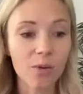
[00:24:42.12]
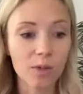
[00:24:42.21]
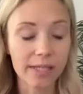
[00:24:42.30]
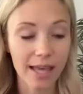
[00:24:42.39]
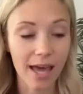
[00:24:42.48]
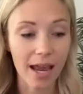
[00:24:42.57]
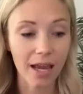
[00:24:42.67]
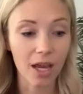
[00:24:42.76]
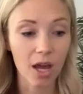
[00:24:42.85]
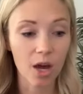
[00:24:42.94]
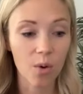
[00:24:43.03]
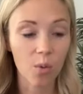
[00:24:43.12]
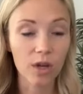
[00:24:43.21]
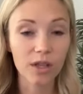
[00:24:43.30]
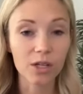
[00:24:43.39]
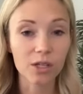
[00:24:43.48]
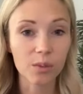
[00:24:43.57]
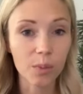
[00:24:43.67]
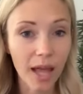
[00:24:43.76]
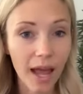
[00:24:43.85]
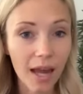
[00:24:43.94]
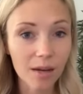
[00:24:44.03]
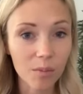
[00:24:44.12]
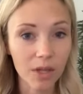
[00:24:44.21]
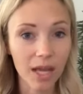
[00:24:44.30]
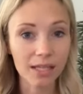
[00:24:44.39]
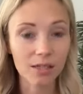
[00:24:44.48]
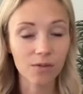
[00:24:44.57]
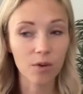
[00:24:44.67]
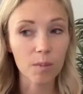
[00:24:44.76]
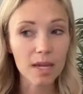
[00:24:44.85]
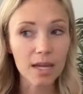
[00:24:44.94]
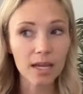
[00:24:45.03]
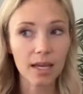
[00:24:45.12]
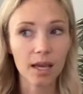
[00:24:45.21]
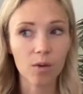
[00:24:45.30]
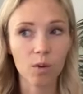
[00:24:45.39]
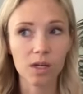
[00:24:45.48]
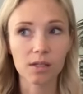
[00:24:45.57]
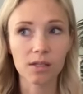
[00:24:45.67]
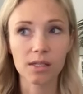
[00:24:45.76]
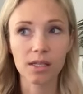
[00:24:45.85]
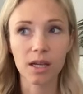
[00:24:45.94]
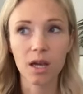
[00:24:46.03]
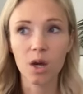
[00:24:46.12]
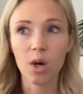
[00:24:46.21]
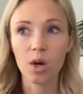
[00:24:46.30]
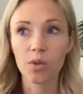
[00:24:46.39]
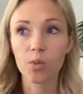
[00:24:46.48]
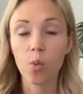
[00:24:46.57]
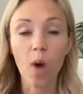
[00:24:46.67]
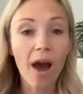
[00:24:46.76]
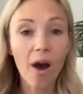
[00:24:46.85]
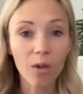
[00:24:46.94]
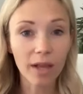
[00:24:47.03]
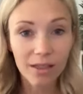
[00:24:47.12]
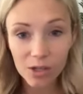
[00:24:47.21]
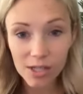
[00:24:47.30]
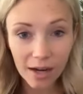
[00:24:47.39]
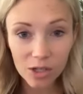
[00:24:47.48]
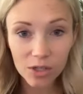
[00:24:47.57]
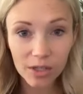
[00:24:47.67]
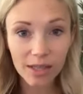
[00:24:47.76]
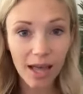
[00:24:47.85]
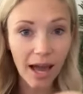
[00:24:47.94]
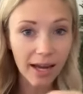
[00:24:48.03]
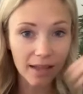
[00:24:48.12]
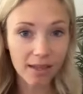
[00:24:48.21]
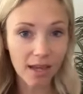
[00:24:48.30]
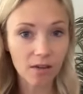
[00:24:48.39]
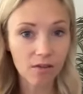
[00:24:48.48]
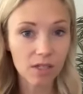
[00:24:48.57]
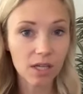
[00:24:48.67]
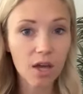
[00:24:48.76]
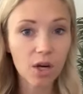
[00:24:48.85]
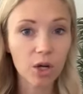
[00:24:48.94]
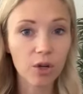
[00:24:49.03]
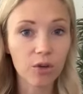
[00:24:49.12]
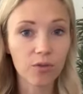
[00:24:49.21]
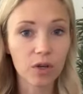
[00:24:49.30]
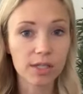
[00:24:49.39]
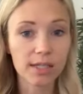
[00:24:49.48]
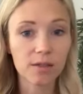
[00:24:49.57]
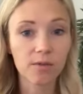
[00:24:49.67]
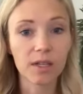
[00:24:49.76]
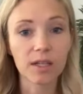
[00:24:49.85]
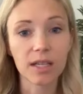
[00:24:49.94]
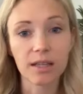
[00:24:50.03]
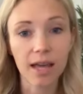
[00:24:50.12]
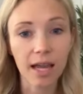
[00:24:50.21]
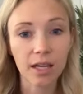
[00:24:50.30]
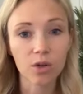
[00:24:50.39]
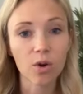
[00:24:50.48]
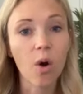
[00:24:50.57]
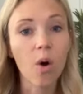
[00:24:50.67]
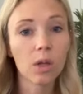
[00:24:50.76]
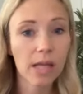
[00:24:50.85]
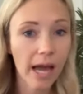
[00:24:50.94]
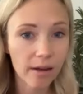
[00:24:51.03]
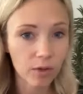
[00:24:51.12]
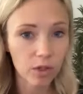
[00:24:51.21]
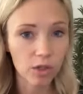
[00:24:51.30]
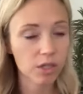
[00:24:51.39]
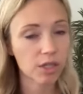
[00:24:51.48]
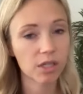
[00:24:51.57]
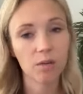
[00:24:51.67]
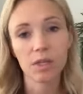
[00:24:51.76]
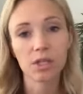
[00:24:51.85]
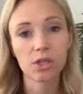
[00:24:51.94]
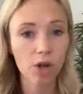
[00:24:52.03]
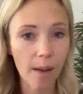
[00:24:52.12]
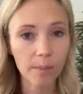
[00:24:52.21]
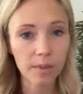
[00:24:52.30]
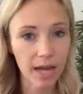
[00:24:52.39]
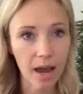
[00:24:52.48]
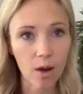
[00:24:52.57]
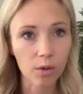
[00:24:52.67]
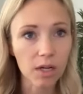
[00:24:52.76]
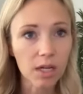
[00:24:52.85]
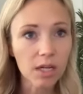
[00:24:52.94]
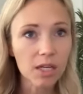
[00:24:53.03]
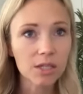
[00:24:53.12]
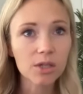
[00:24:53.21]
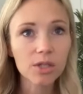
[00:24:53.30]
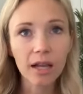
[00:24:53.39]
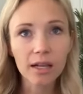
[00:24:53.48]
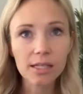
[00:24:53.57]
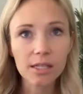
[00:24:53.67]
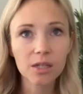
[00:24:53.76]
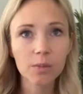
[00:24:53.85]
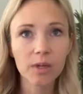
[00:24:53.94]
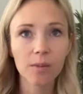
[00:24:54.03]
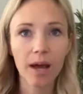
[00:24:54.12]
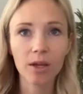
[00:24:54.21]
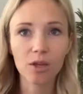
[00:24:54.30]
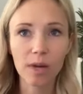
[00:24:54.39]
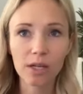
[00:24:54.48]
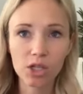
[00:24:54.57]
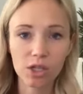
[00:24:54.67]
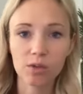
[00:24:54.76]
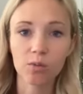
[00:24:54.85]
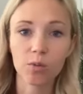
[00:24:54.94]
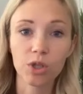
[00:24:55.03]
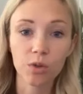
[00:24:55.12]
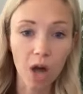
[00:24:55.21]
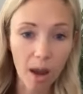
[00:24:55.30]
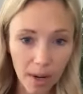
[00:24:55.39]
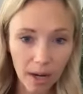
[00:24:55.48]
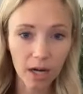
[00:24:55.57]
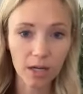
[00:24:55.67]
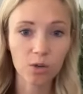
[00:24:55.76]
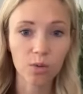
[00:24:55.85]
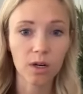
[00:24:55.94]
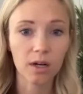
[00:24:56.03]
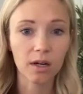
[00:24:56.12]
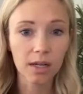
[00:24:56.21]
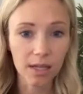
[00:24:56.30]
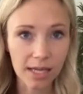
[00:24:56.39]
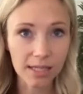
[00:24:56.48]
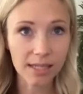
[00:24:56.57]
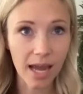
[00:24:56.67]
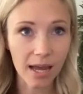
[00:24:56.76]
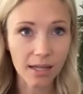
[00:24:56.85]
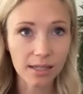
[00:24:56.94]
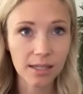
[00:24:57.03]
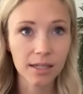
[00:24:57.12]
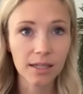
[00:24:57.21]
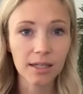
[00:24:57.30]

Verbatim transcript: it was like, when there's the plan in place, for me, it was wow, like there's actually light at the end of the tunnel versus feeling yeah. like your whole life you're just going to be strapped down. So tell us a little bit about you mentioned when you got married you were in debt